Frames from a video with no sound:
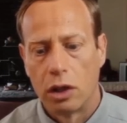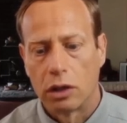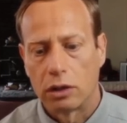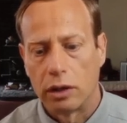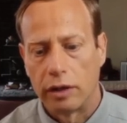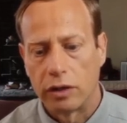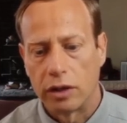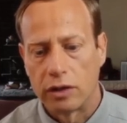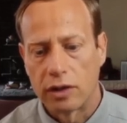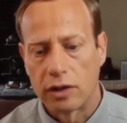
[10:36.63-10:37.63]
the
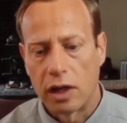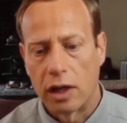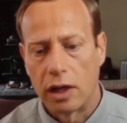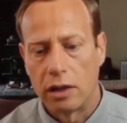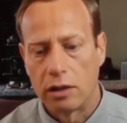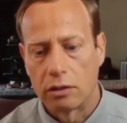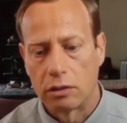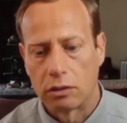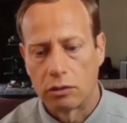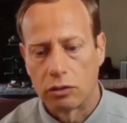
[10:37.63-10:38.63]
left-hand side
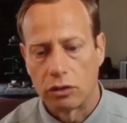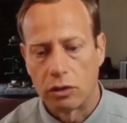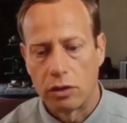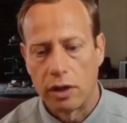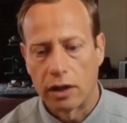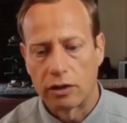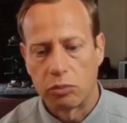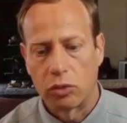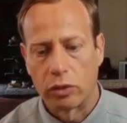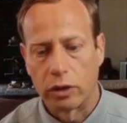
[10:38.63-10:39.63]
to their next
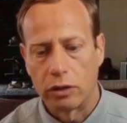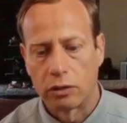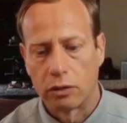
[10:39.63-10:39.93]
point.